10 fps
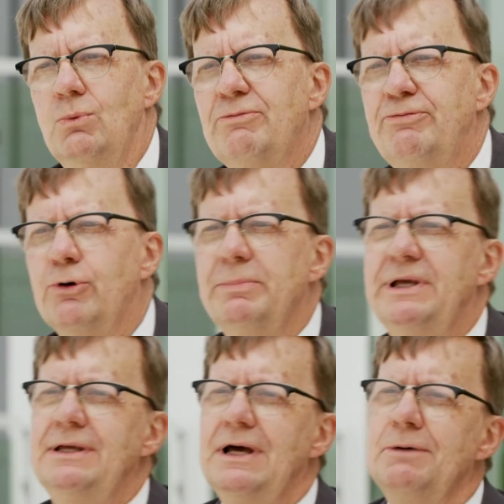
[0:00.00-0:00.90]
Well, for
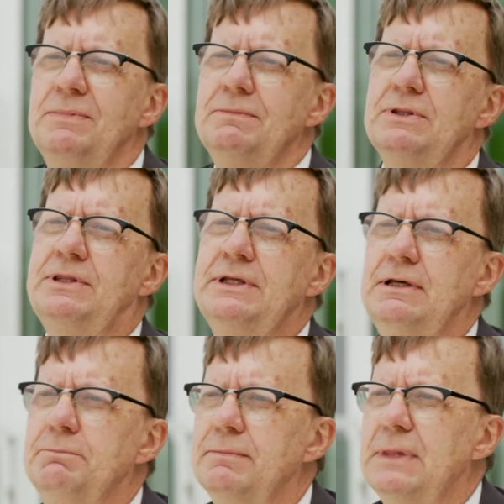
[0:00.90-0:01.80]
me,
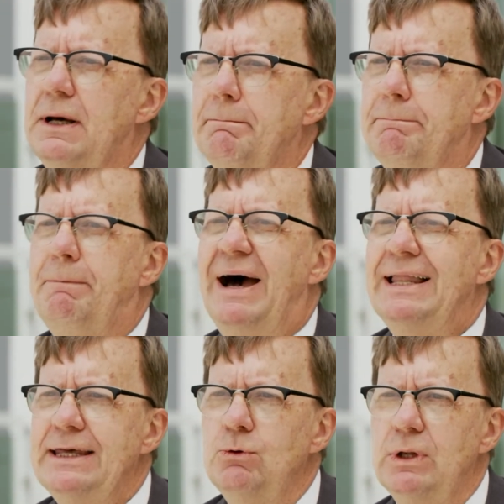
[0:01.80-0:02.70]
the
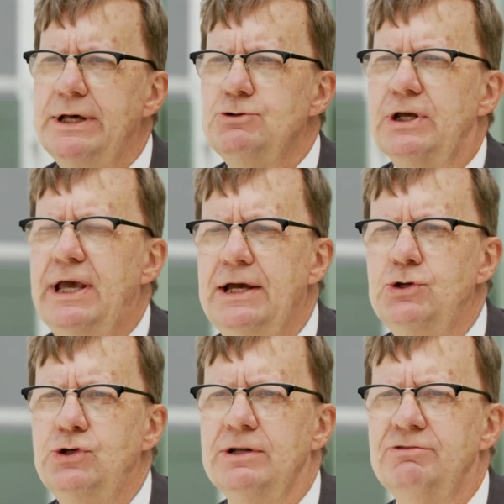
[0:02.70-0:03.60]
bilingual
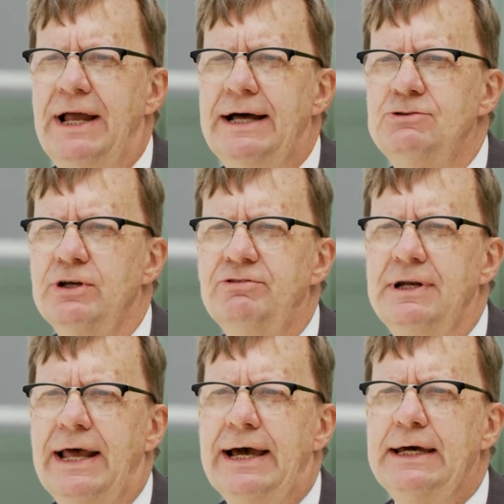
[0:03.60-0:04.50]
education is not just
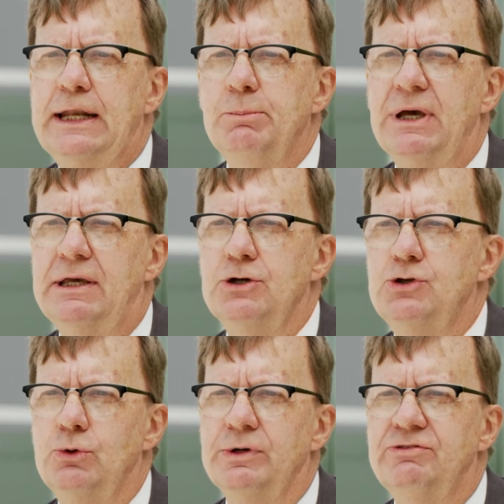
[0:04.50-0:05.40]
an academic
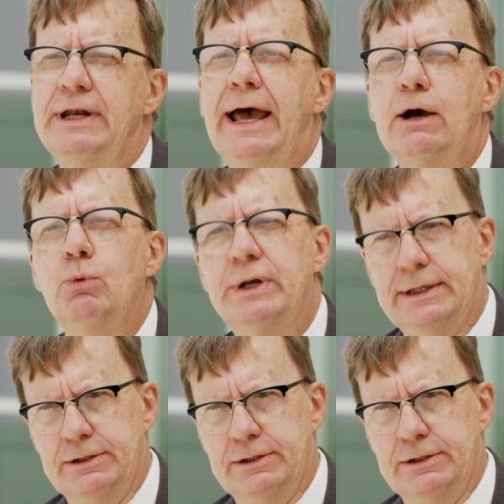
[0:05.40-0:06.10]
issue, it's an equity